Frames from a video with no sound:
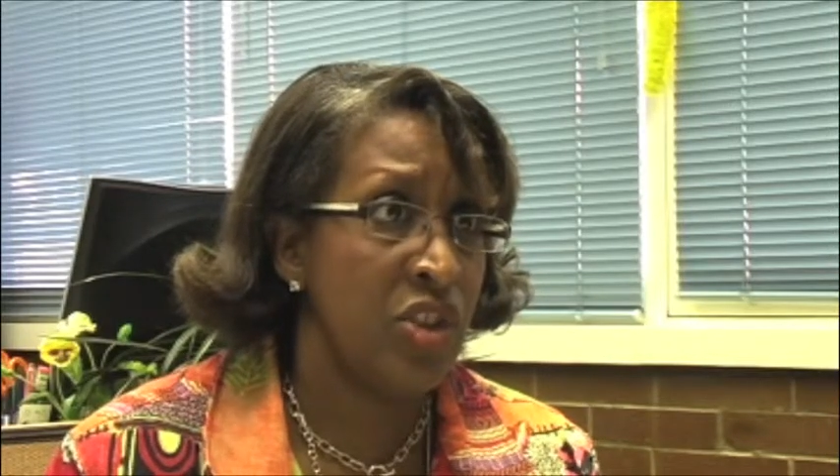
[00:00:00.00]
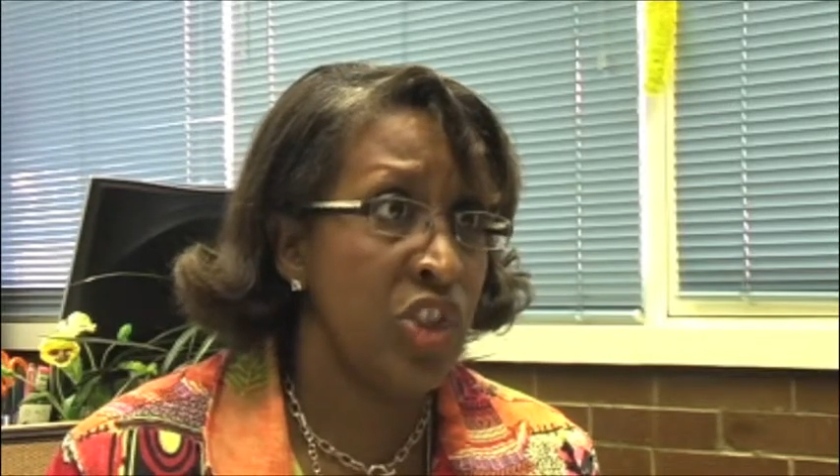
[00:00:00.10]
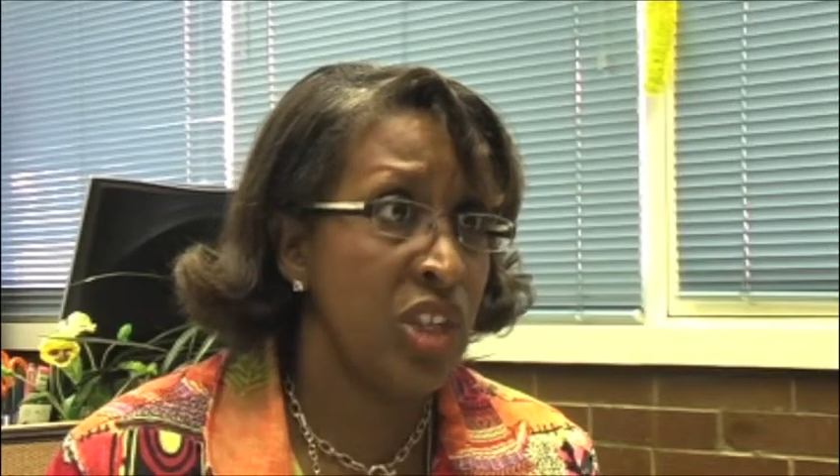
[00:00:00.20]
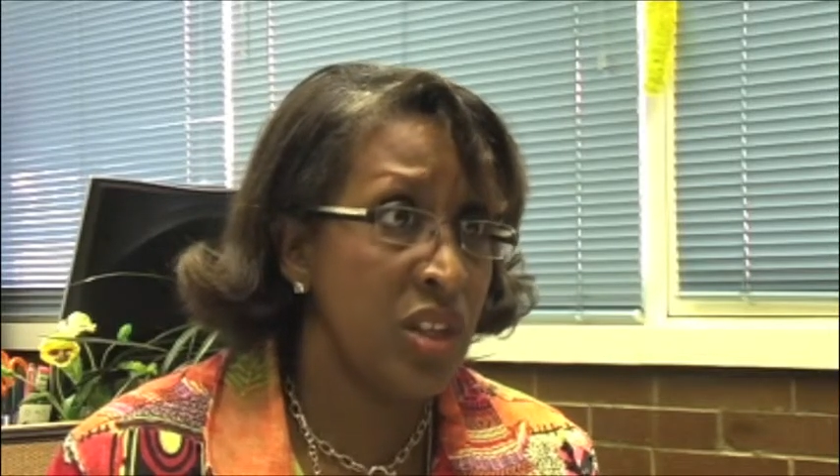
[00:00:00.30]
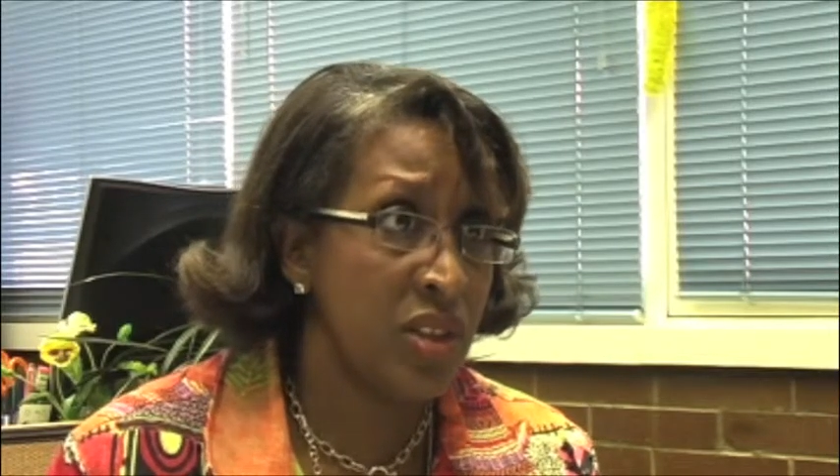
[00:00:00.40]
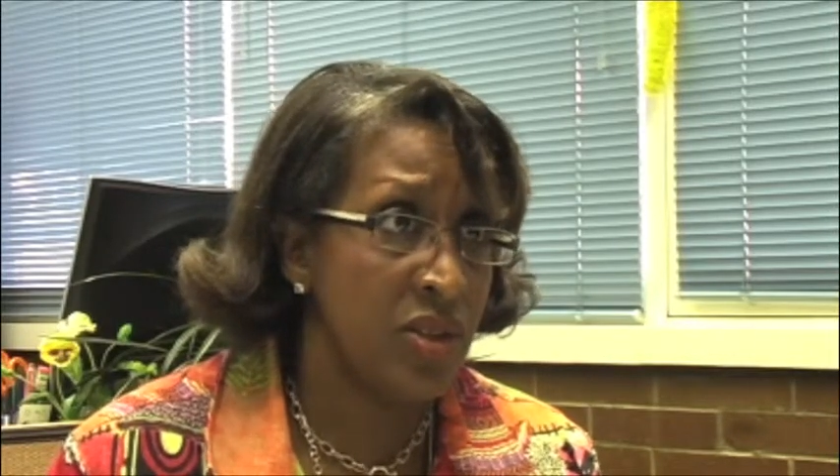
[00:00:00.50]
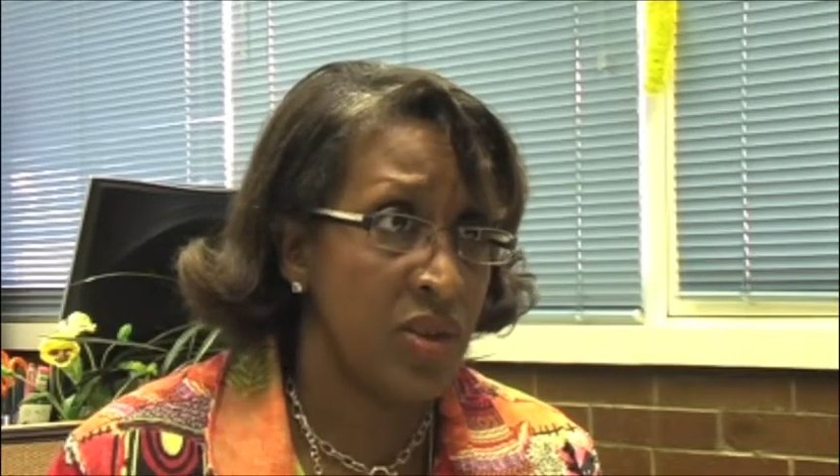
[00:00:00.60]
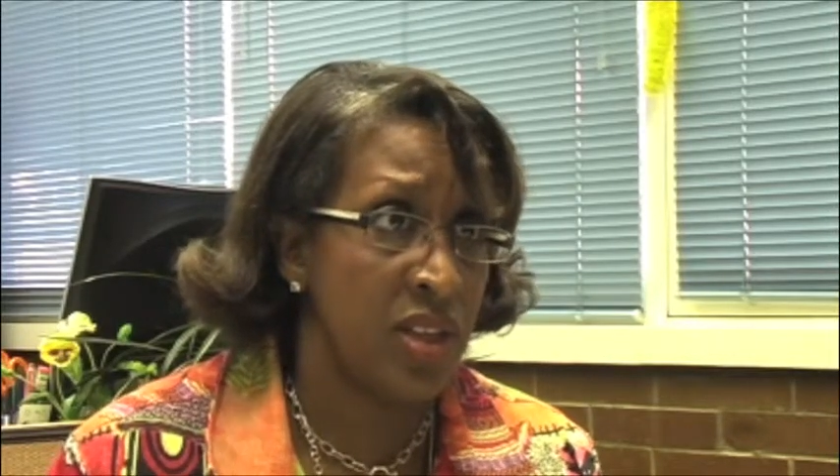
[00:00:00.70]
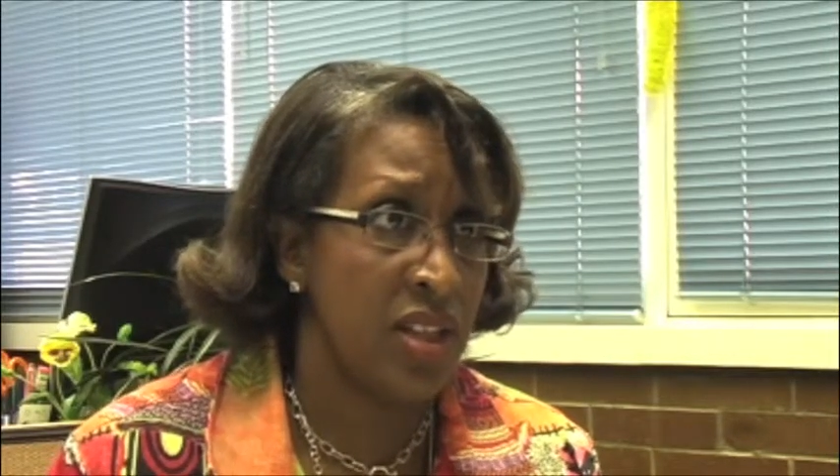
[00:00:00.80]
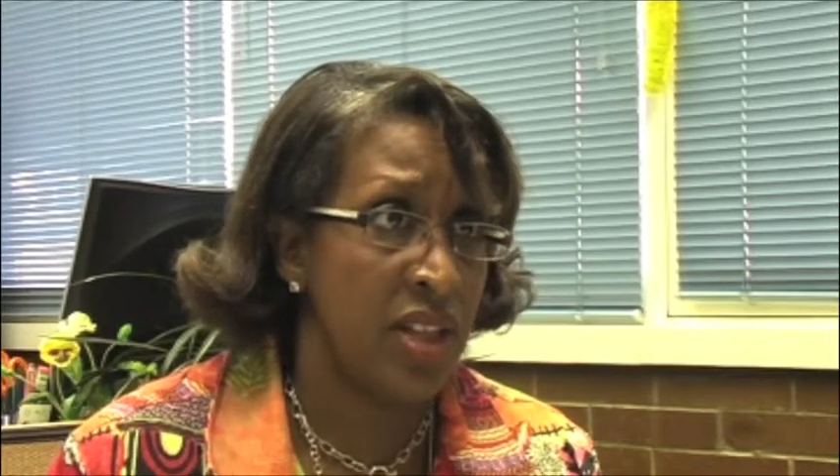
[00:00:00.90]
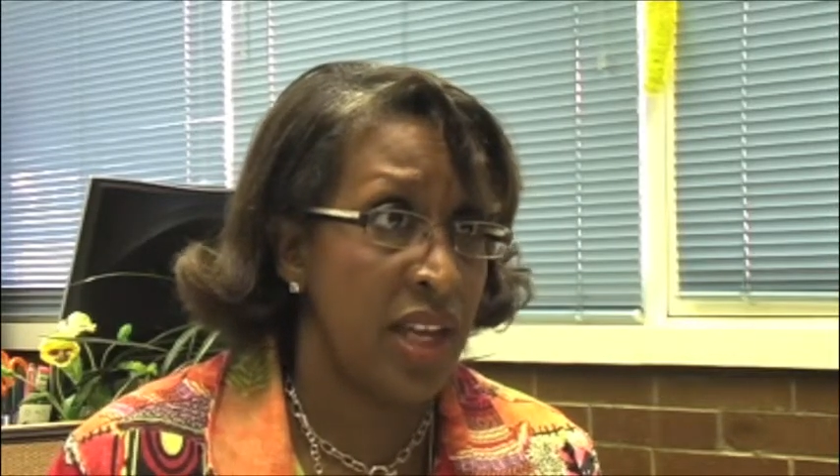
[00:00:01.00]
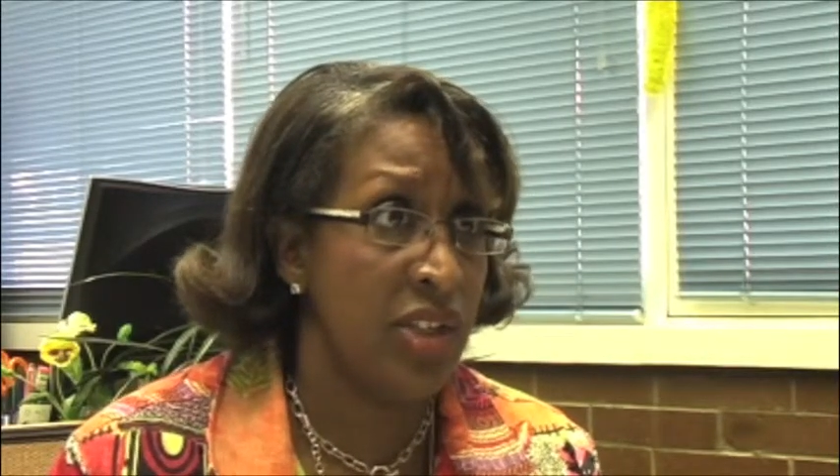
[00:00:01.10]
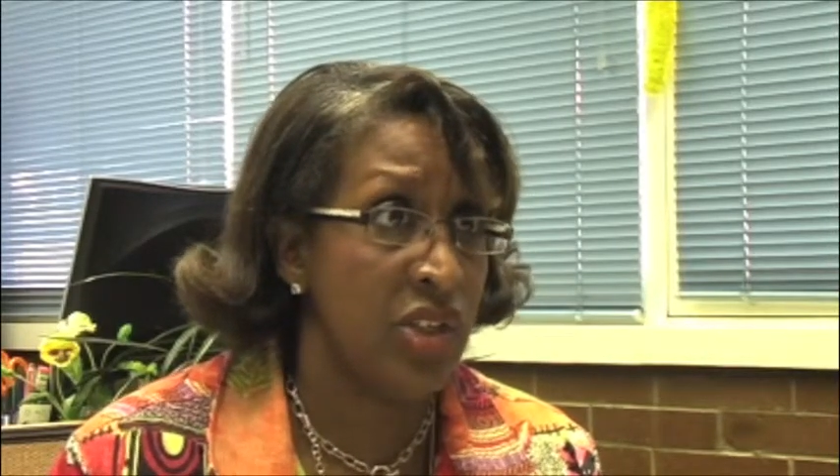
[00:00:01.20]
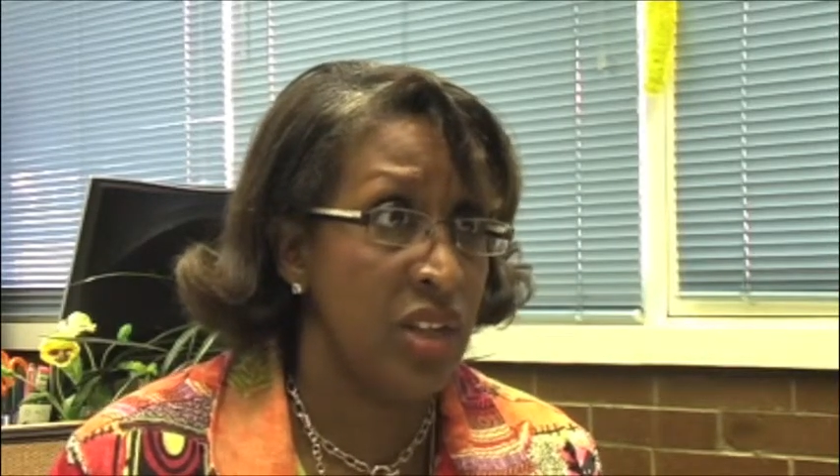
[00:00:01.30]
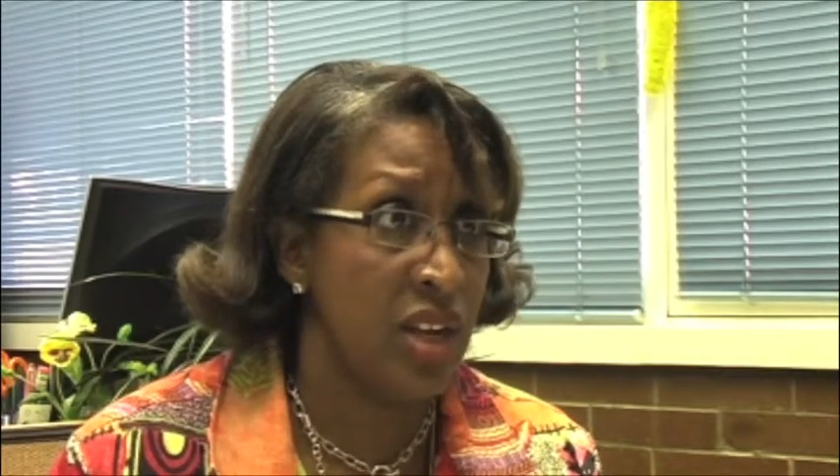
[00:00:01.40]
children that
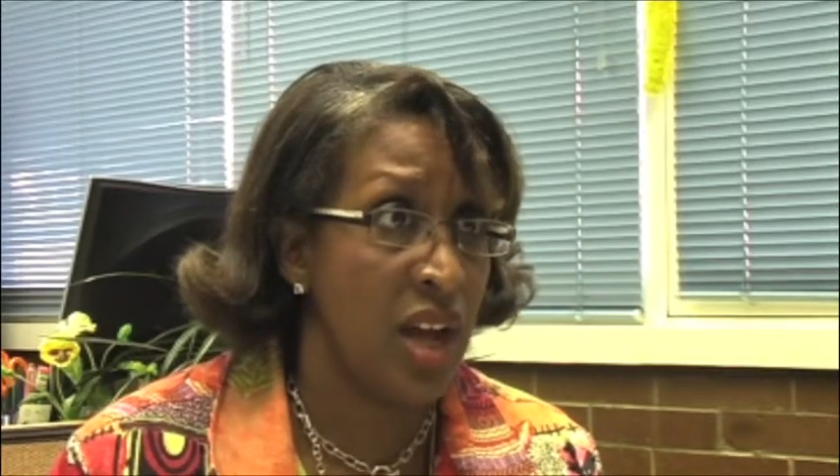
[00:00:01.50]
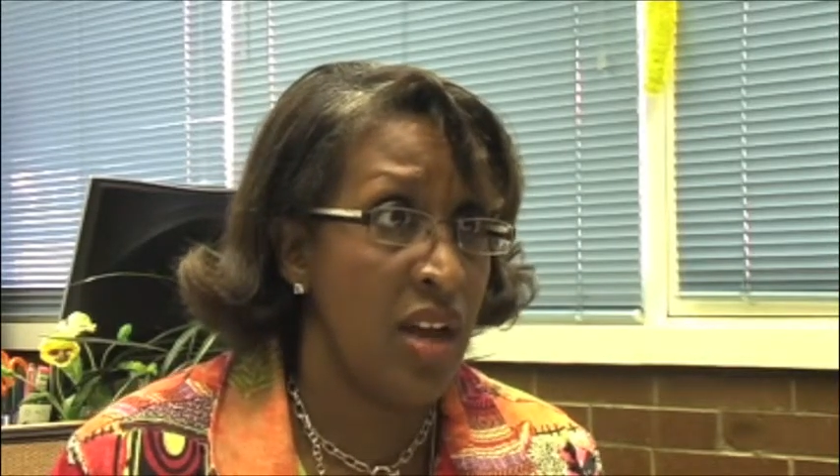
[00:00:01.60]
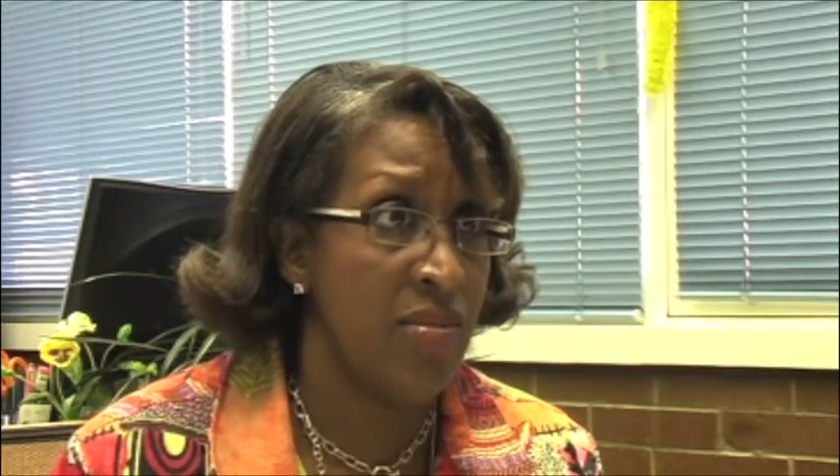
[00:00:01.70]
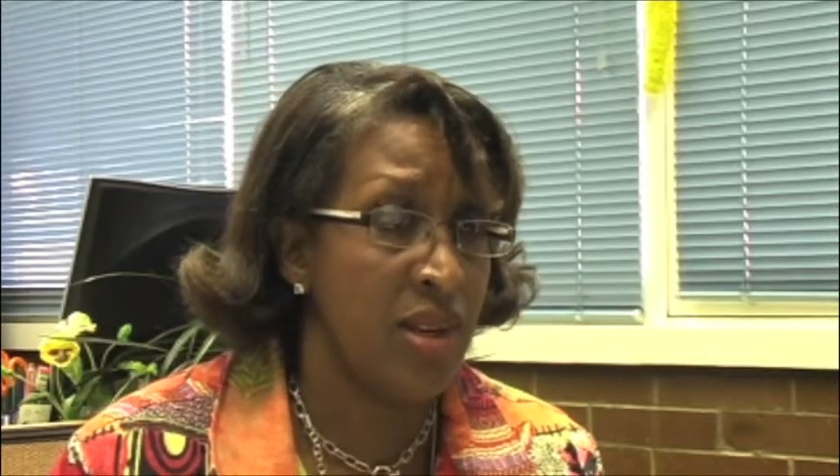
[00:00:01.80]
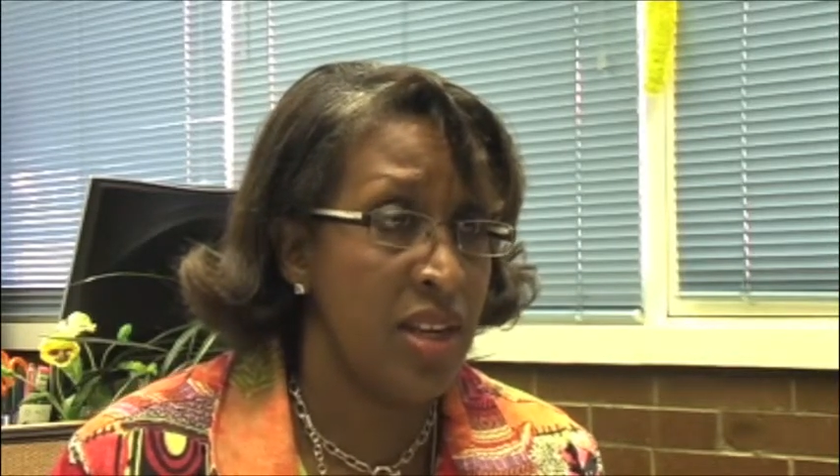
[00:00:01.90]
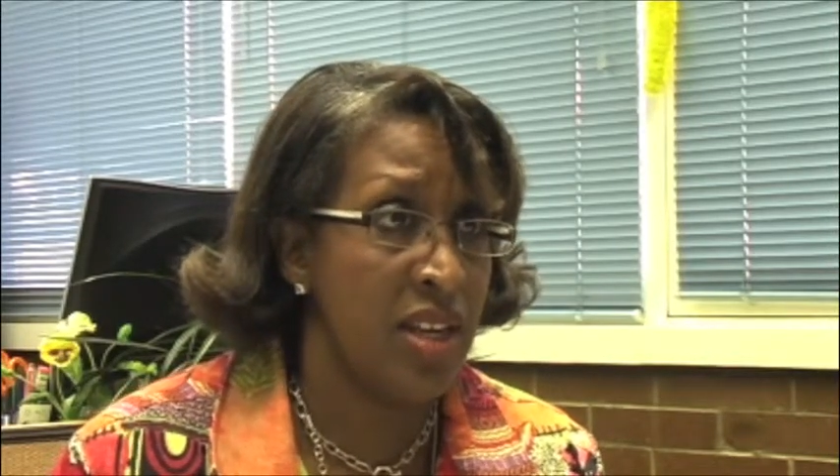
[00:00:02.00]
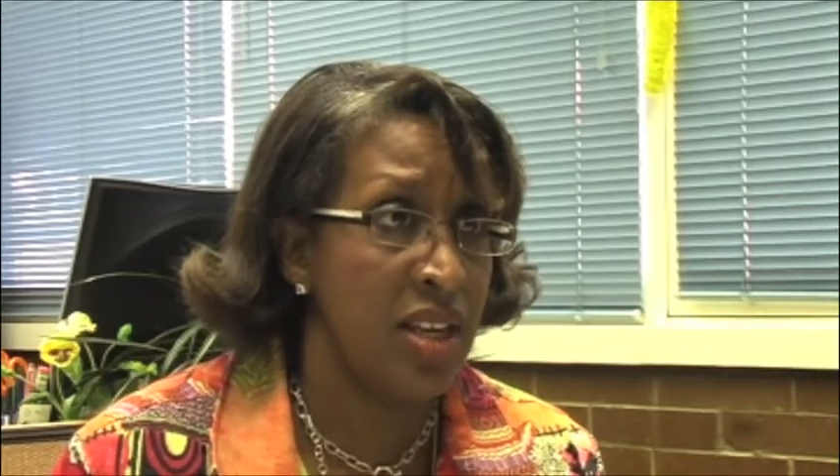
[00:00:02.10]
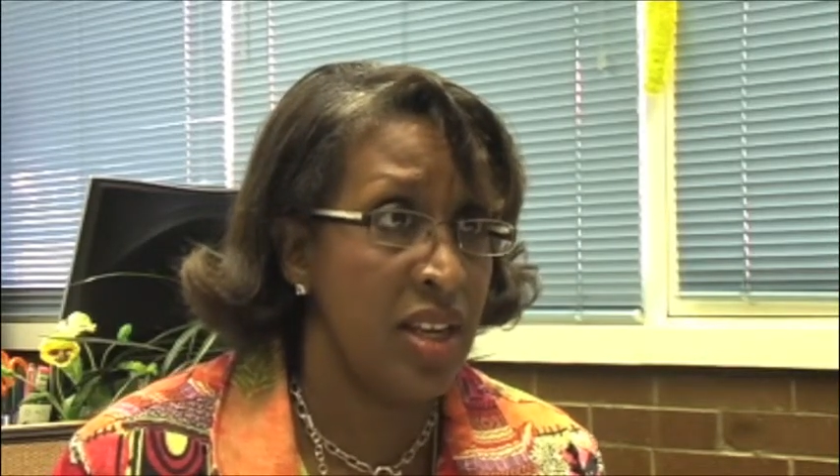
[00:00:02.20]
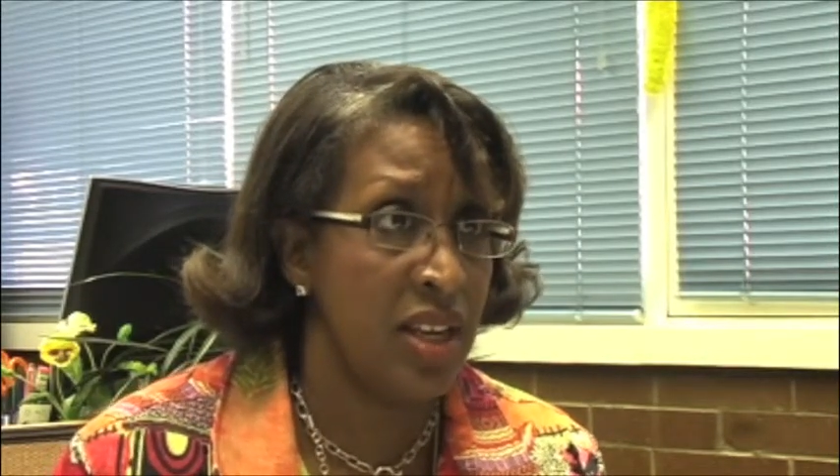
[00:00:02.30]
should not be